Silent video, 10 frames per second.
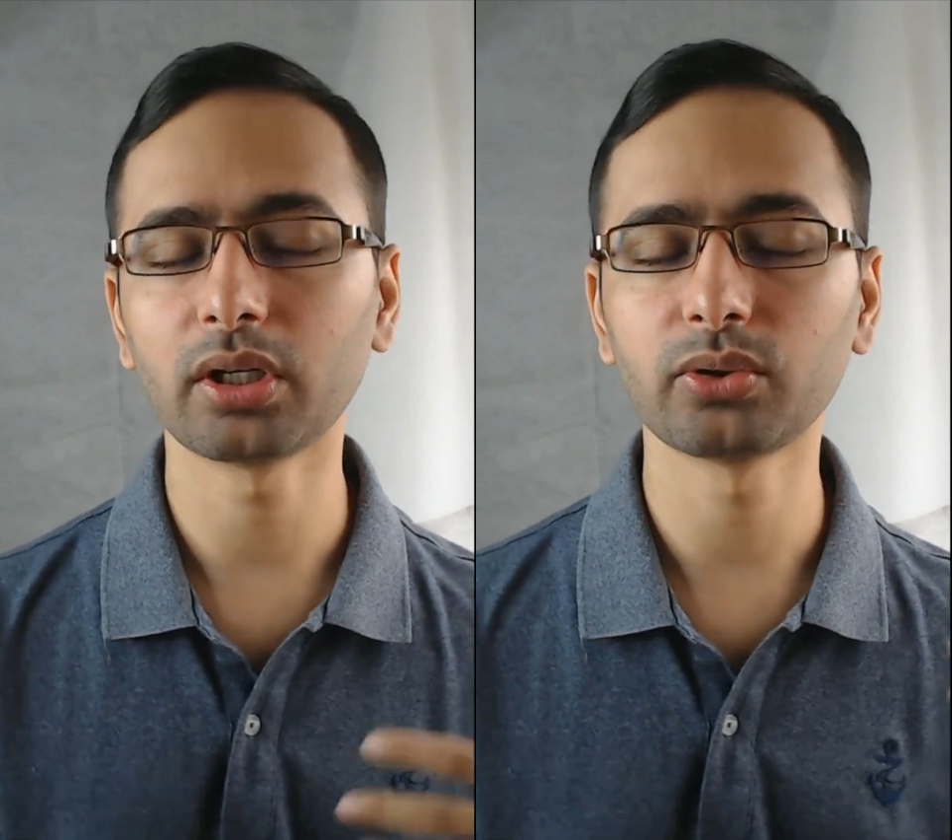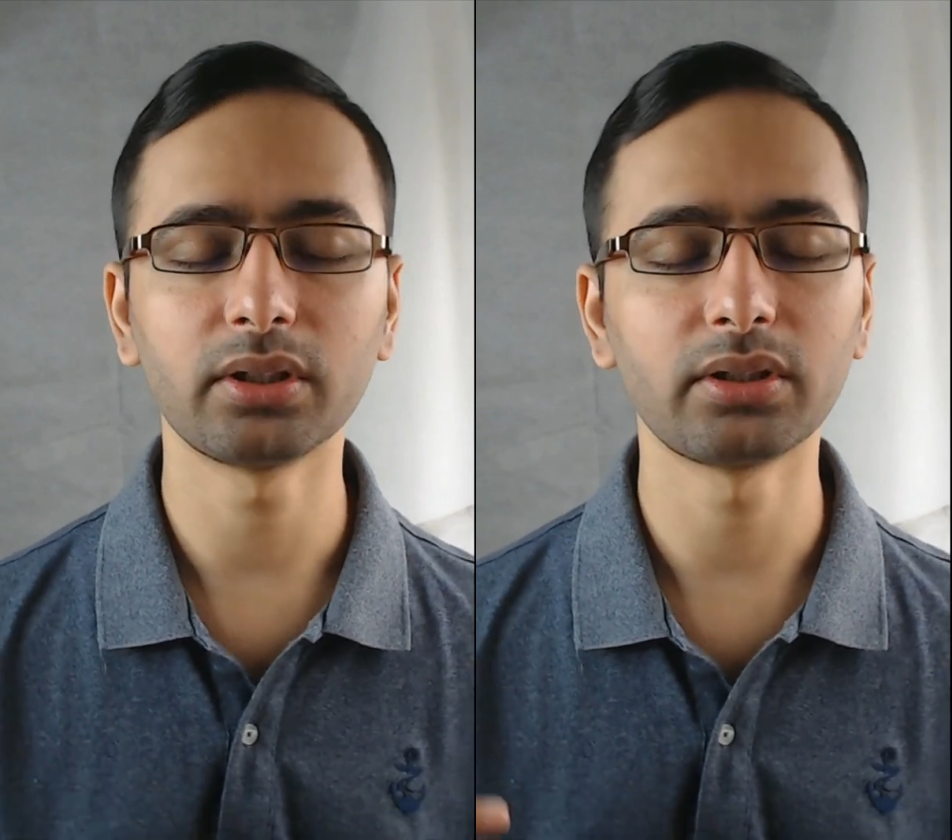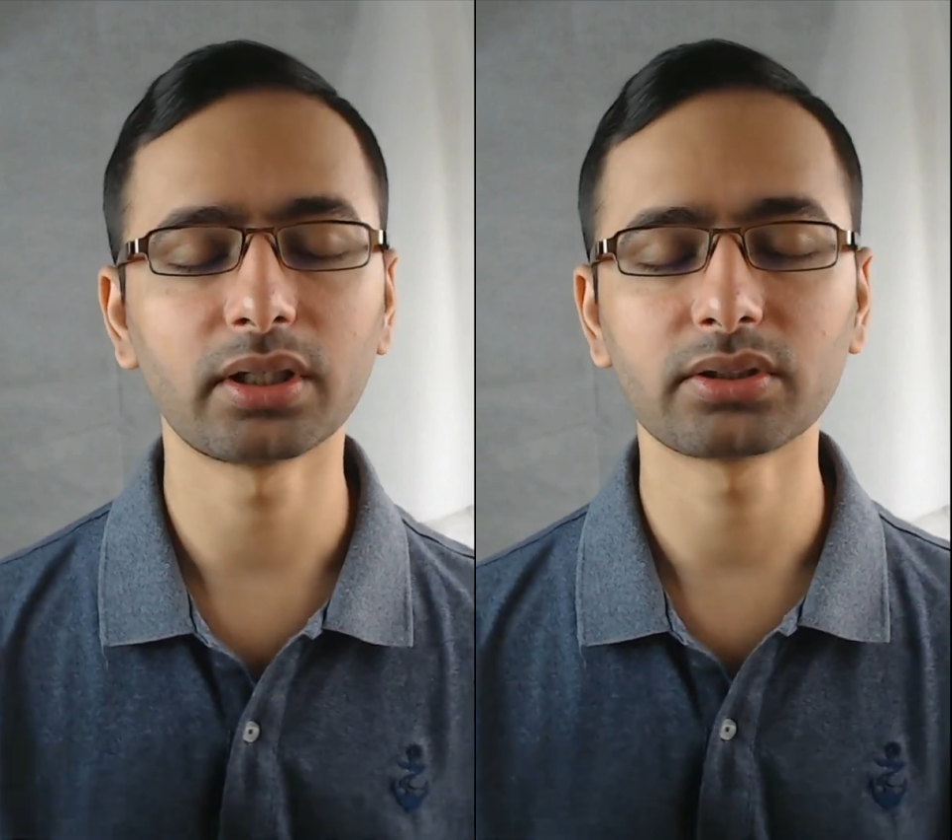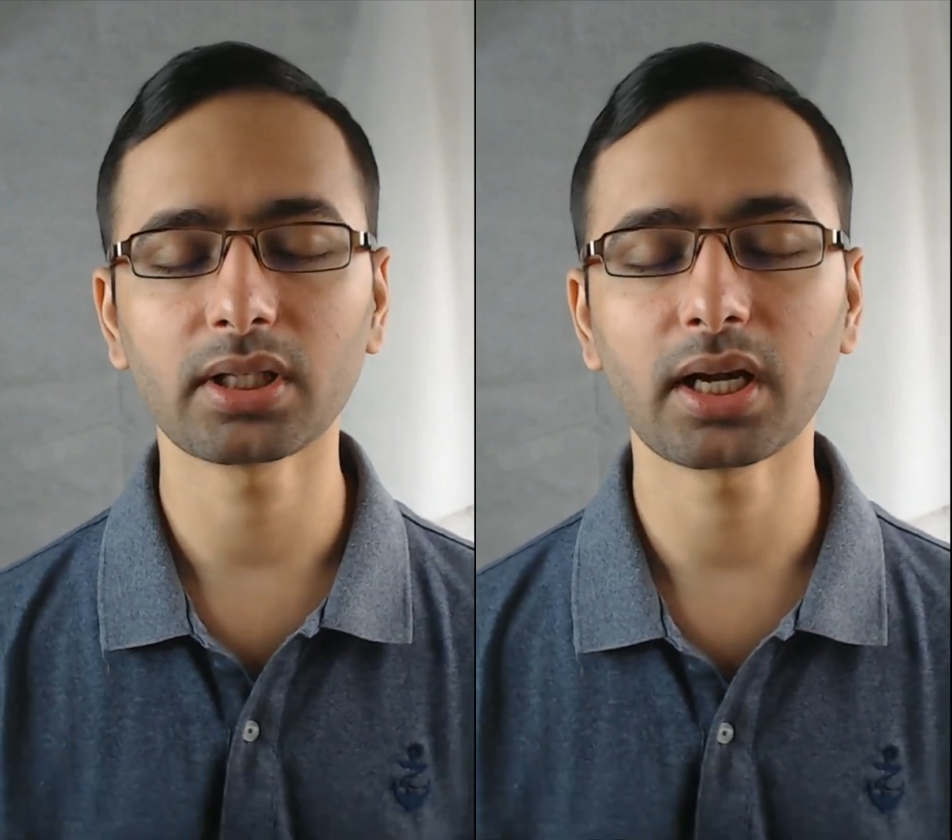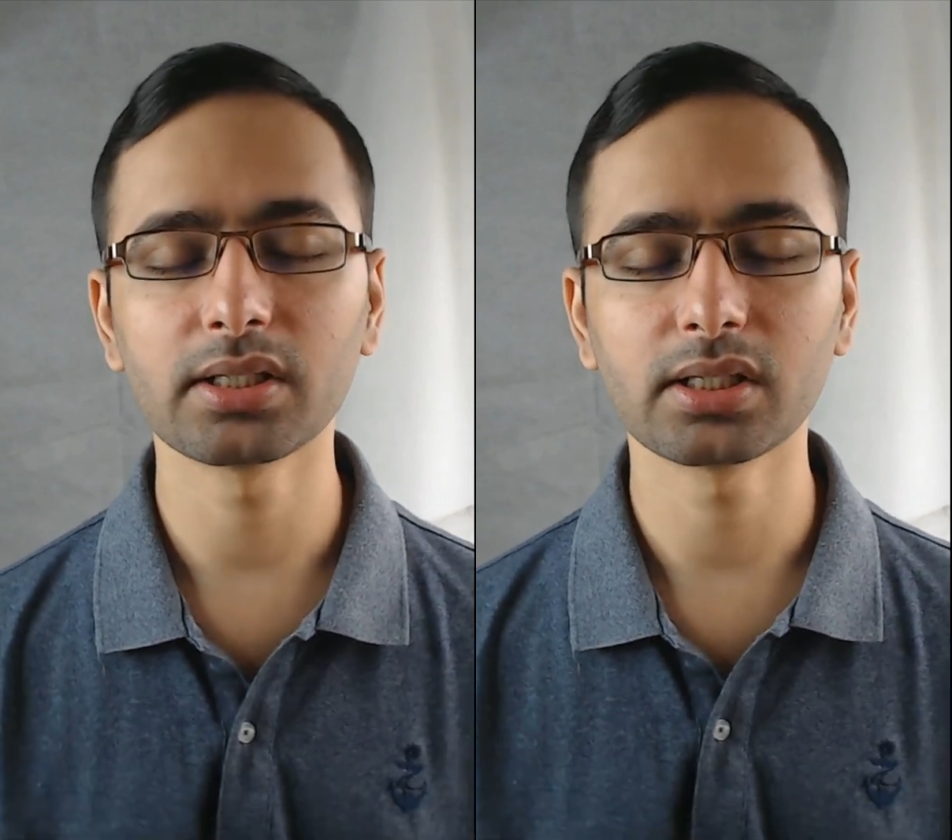to other
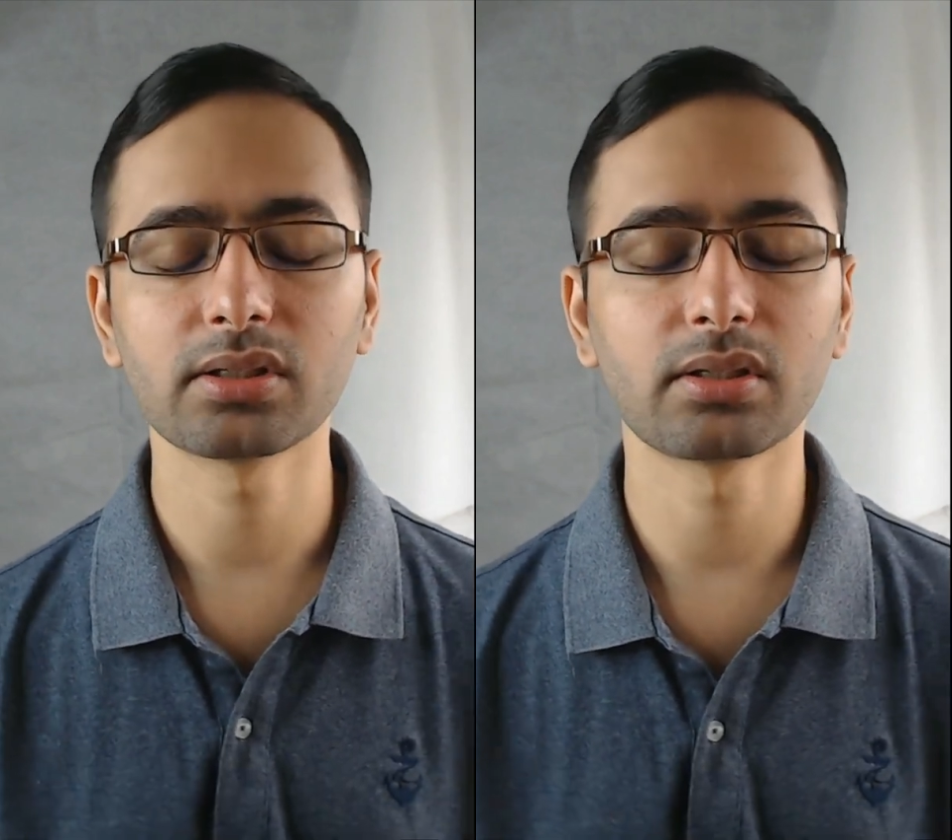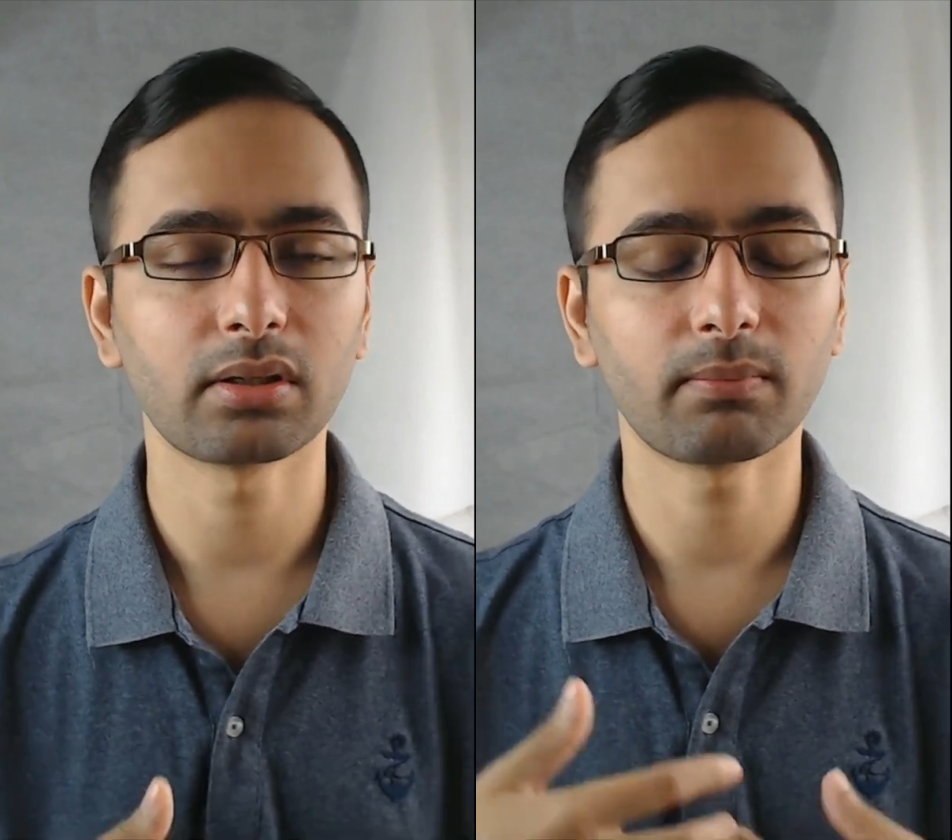exercises,